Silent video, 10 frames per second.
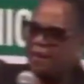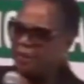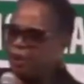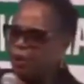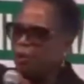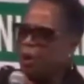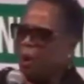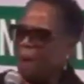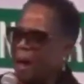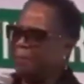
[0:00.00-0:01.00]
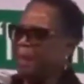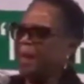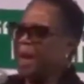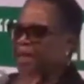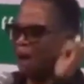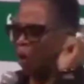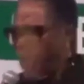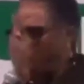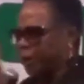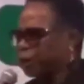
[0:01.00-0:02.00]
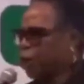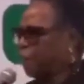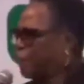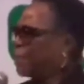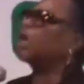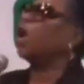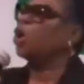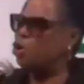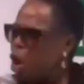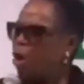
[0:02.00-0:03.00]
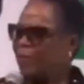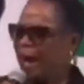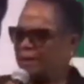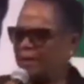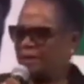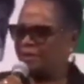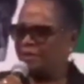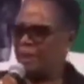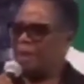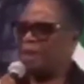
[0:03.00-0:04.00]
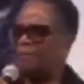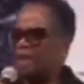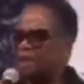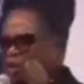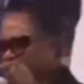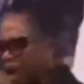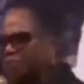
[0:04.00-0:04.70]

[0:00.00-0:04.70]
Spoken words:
anything you know about me as I walk into a place, know that there's